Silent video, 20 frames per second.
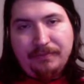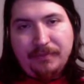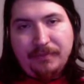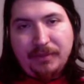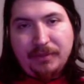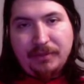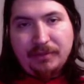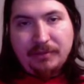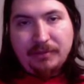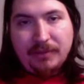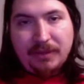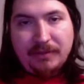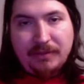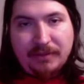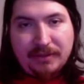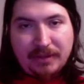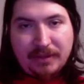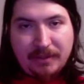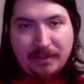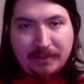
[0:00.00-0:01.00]
Because we have
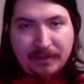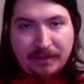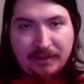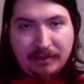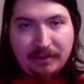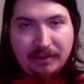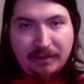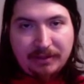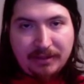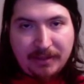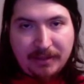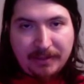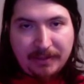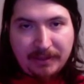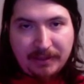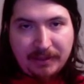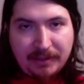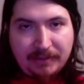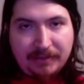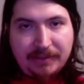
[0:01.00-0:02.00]
accepted and
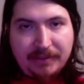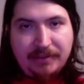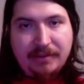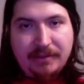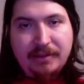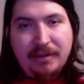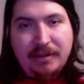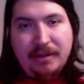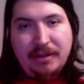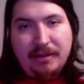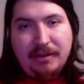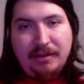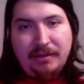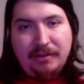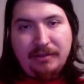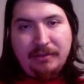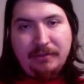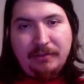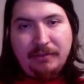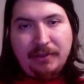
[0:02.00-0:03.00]
allowed this
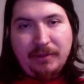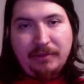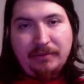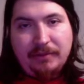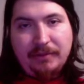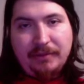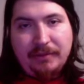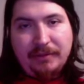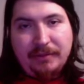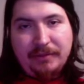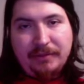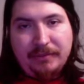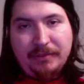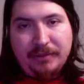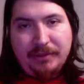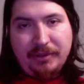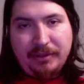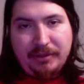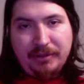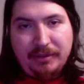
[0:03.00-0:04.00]
way of living
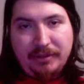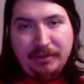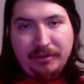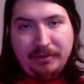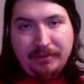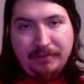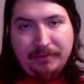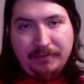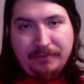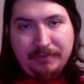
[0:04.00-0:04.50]
to continue.